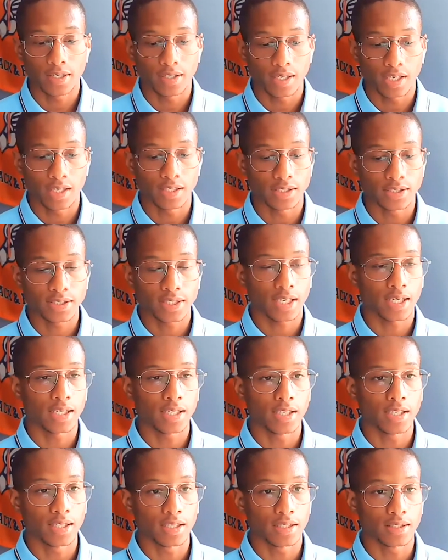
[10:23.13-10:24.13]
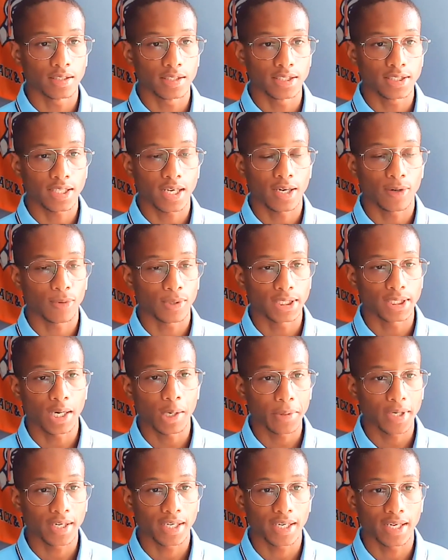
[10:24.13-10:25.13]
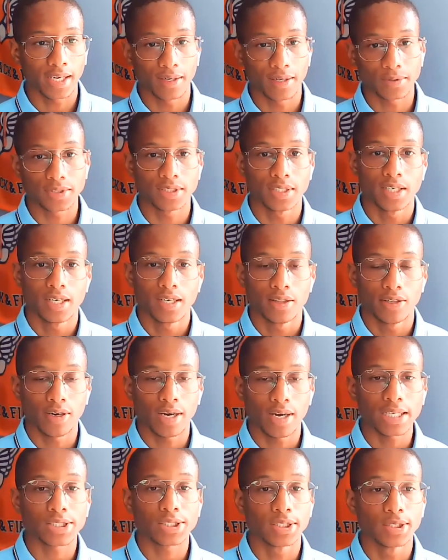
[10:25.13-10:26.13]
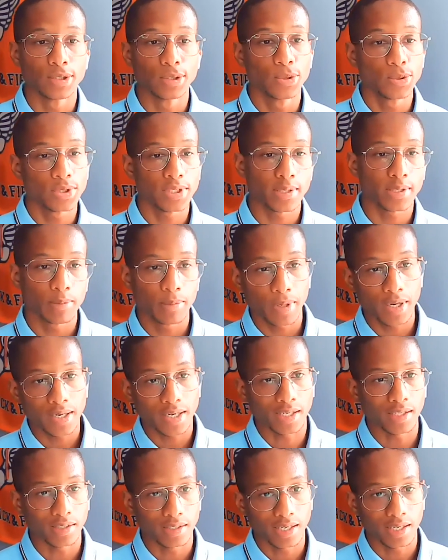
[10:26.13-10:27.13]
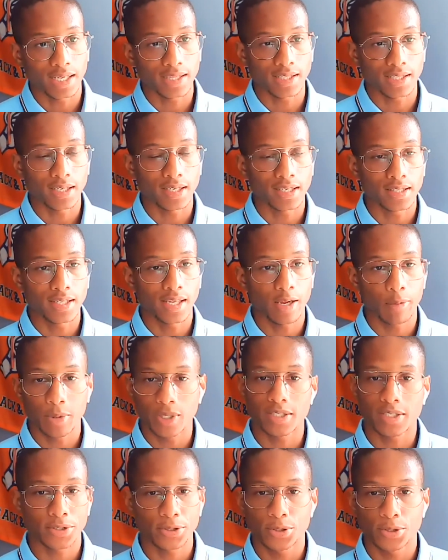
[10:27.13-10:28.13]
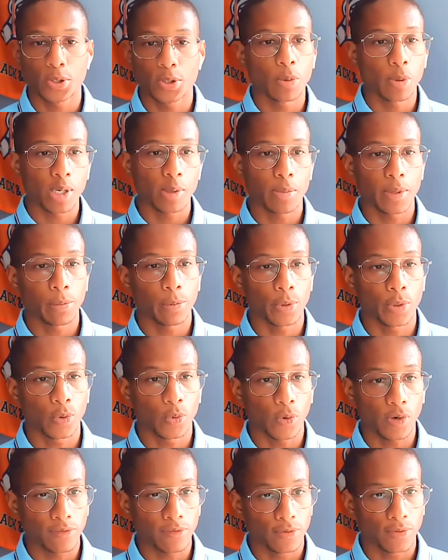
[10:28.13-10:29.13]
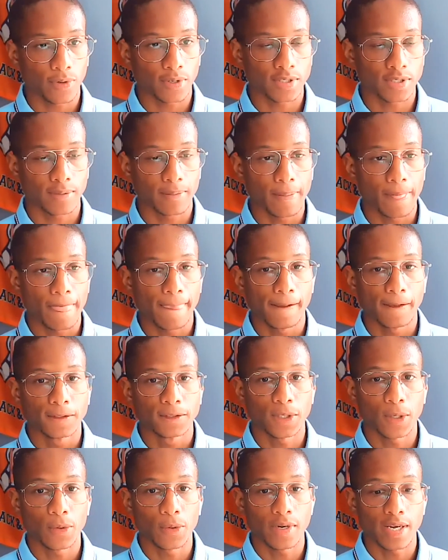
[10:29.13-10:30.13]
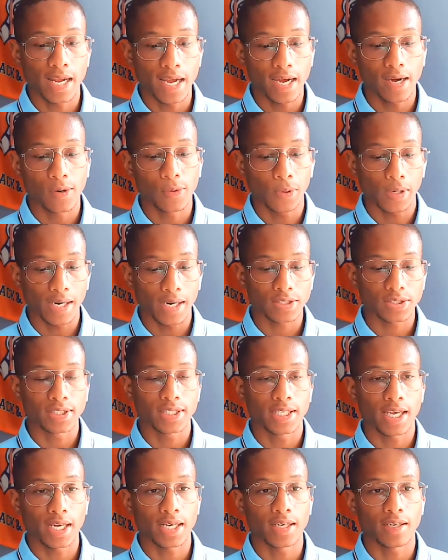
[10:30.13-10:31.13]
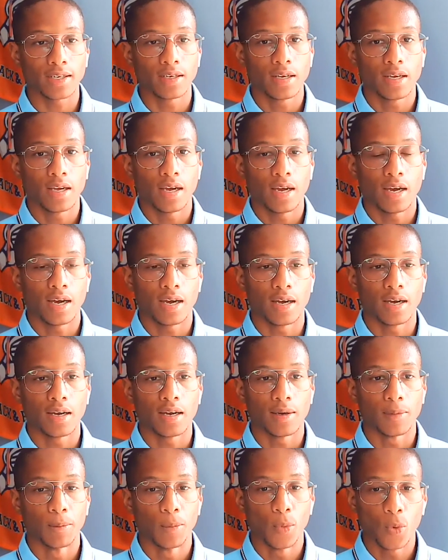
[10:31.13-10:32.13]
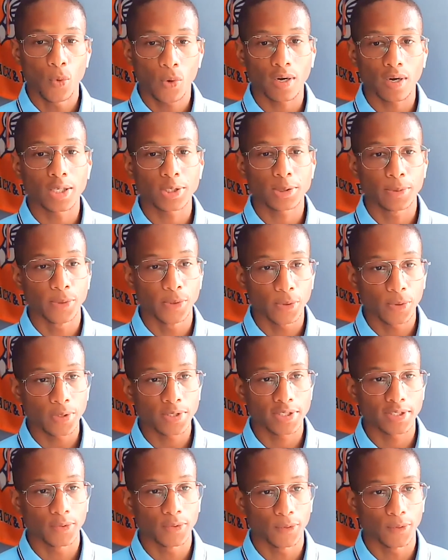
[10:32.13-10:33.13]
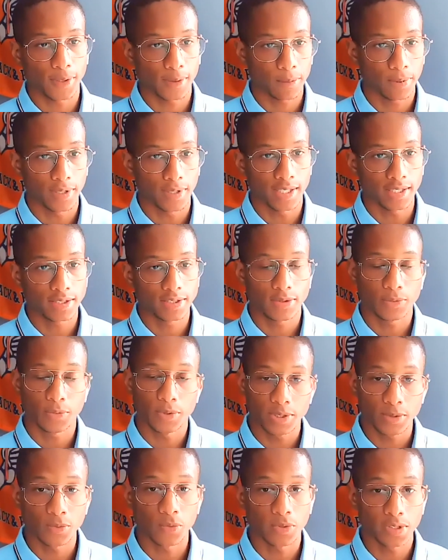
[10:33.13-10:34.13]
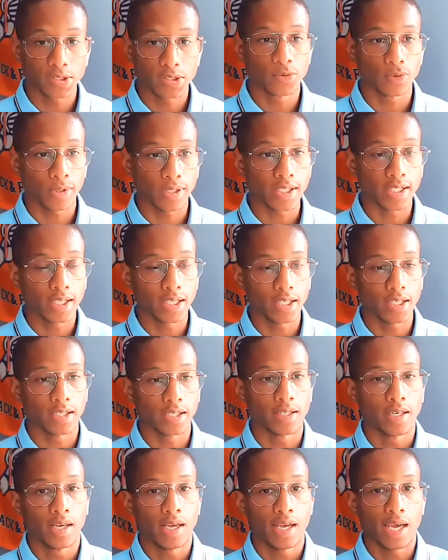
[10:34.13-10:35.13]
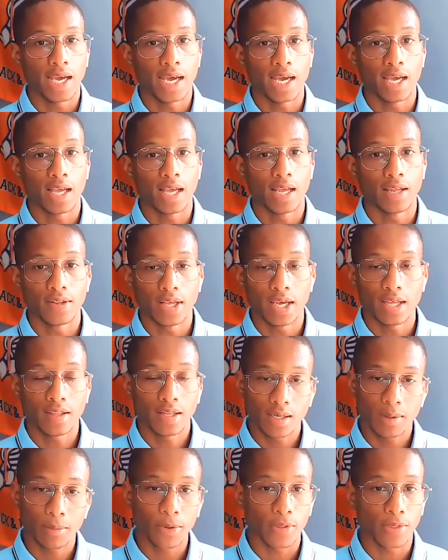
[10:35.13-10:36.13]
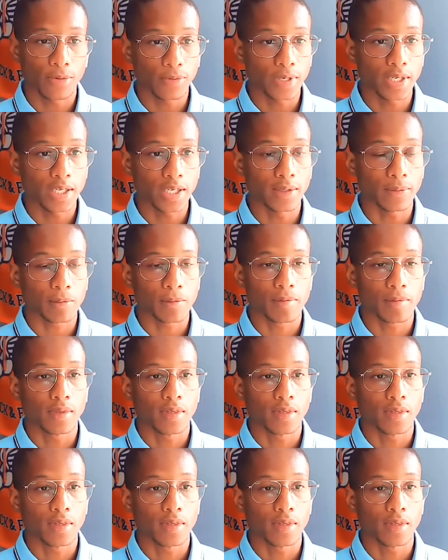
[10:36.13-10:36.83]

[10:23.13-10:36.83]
and these kind of retirement accounts, they're actually losing money at the end of the day because there's too many people in the workforce. So now we're actually getting more entrepreneurs in the workplace, which is really good. And then number 3,